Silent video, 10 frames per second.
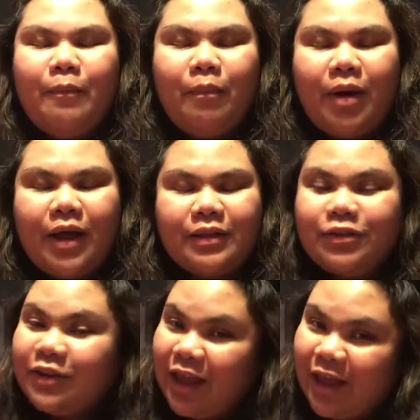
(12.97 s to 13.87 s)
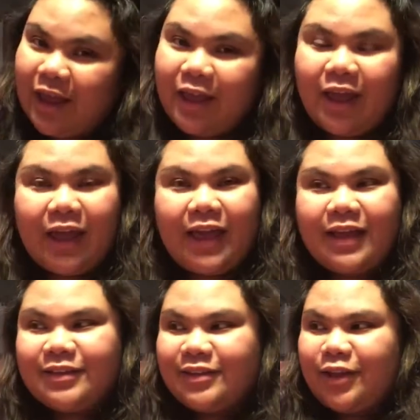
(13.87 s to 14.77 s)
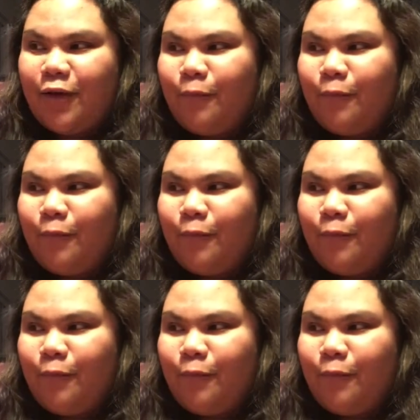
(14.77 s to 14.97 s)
But today, I guess,